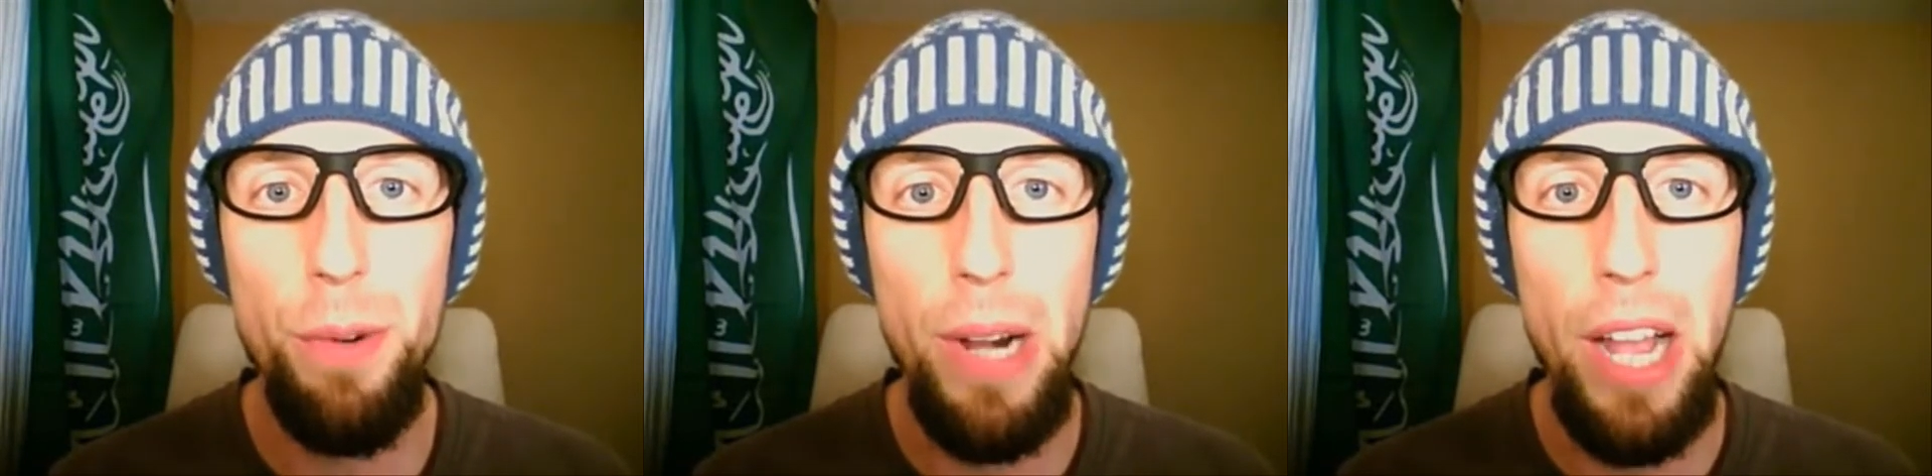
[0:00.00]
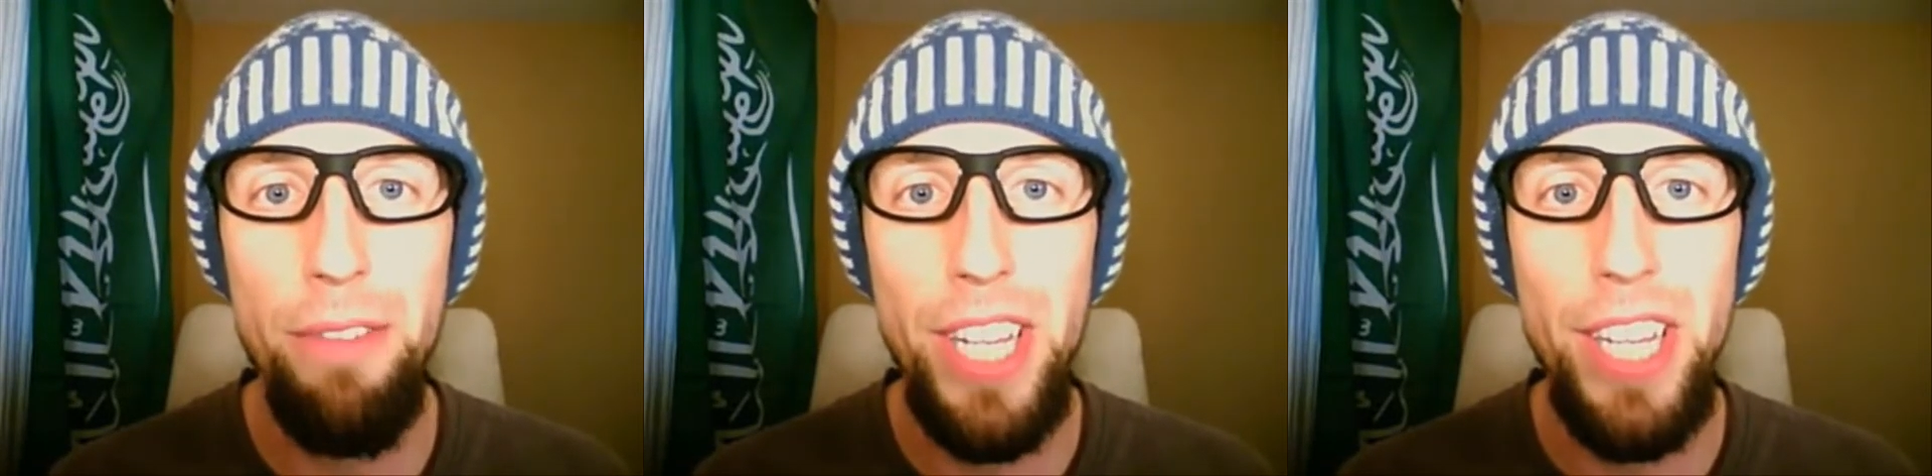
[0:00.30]

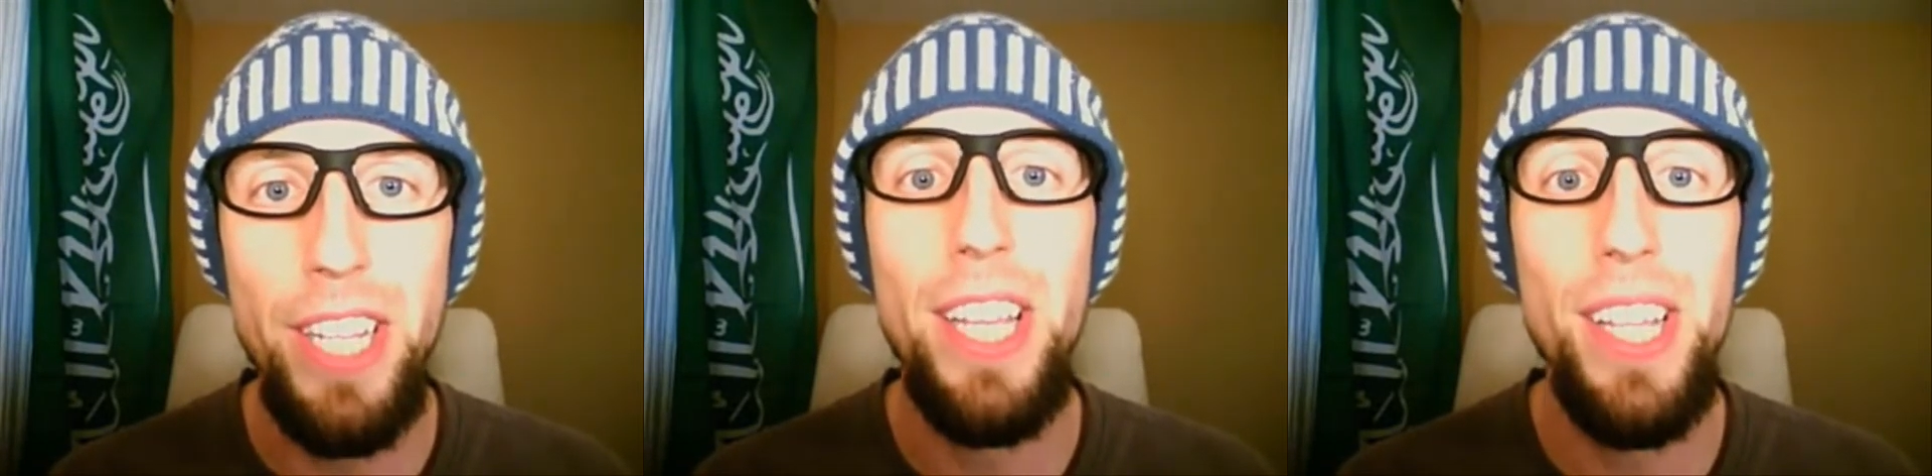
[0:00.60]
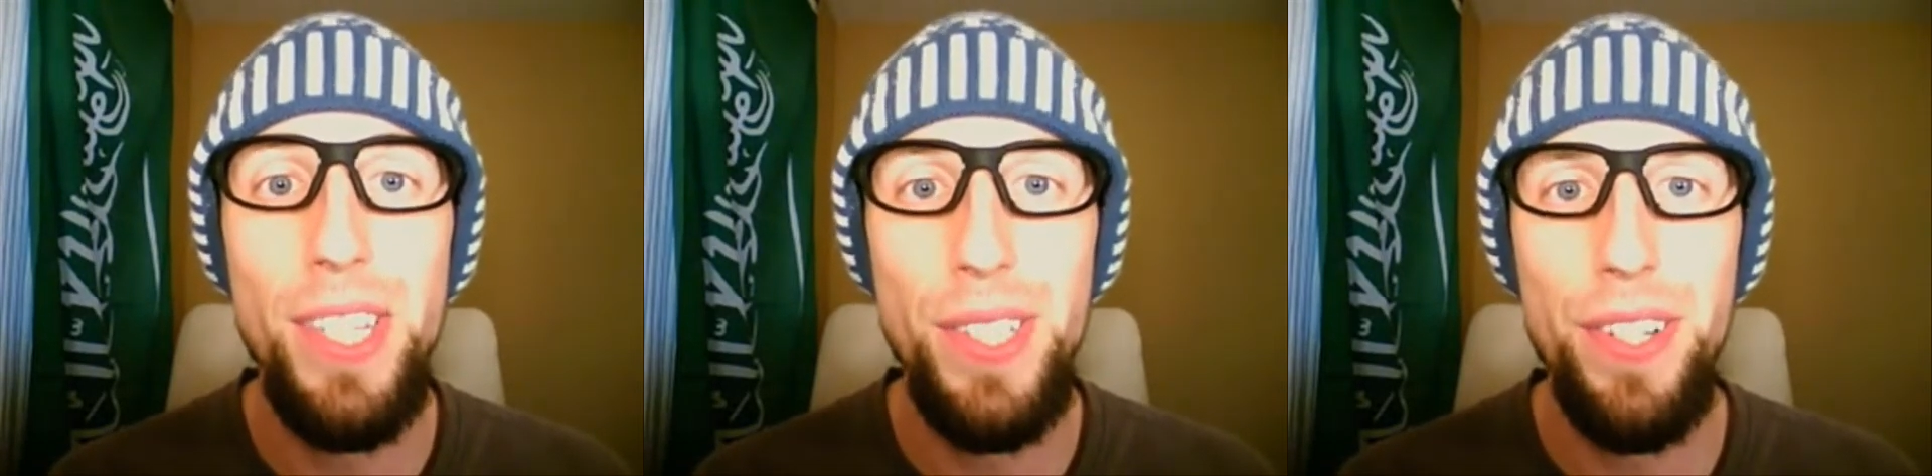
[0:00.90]
gravity
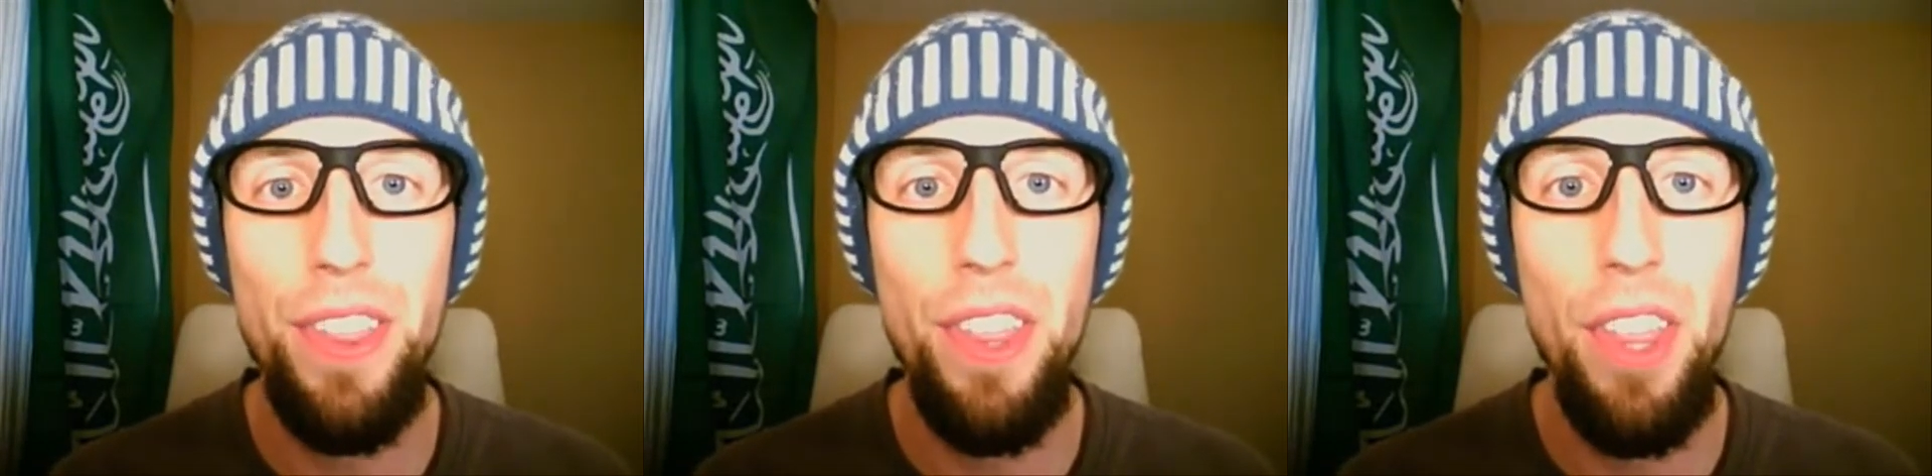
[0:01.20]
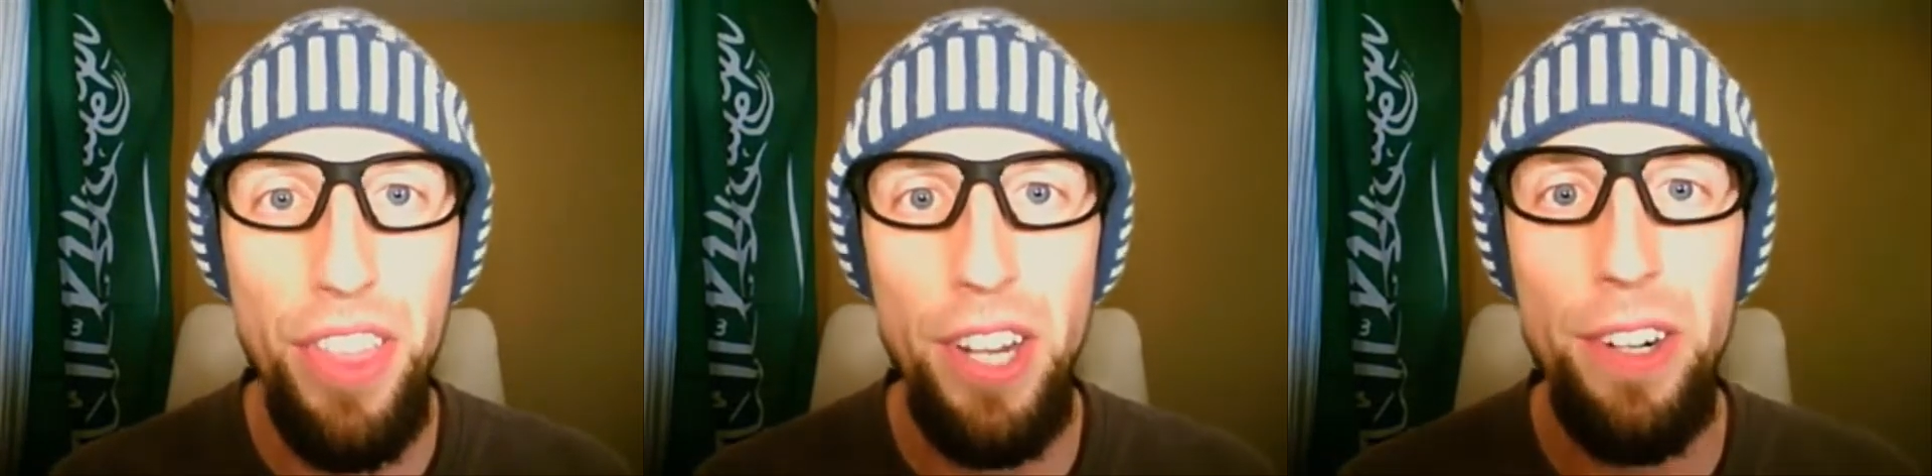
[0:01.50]
is
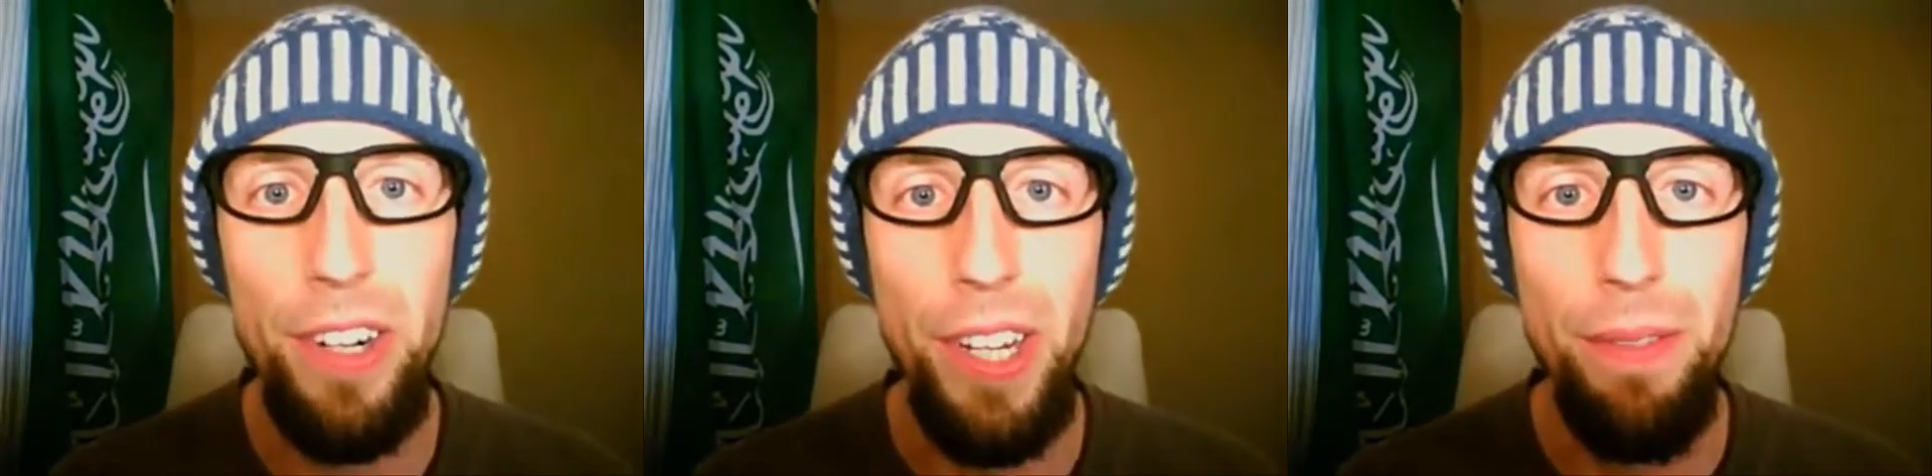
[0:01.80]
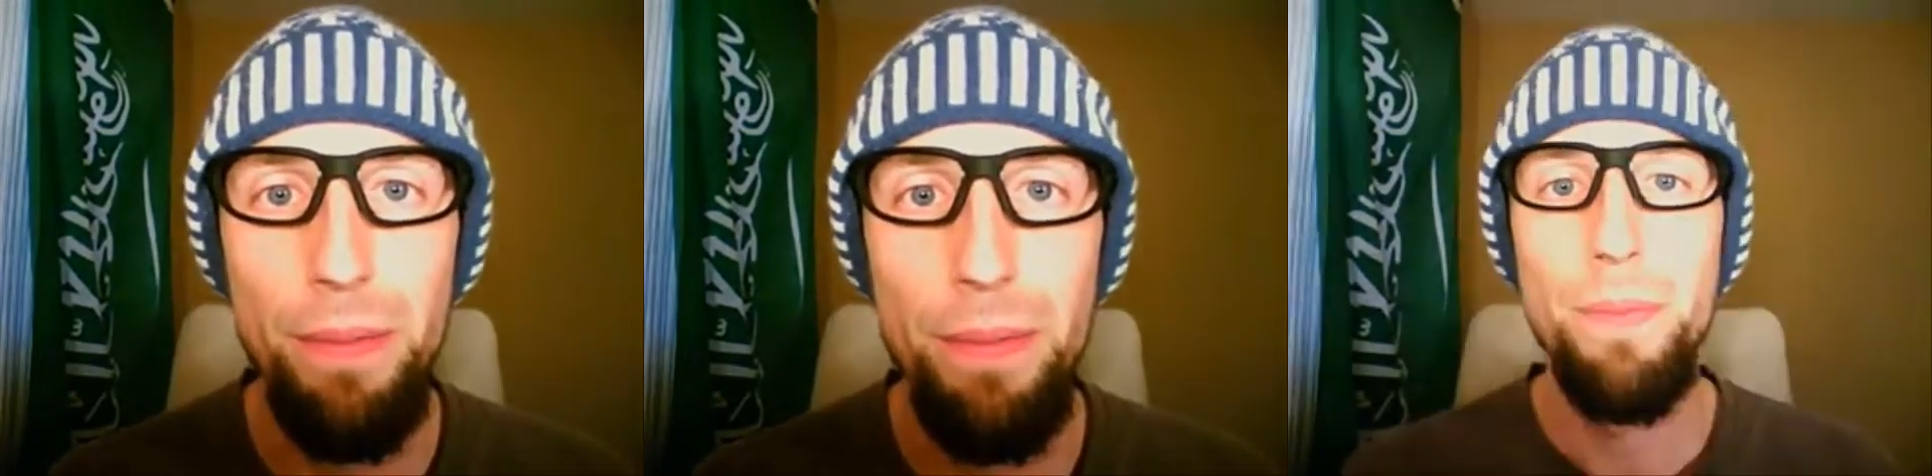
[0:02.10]
the theory.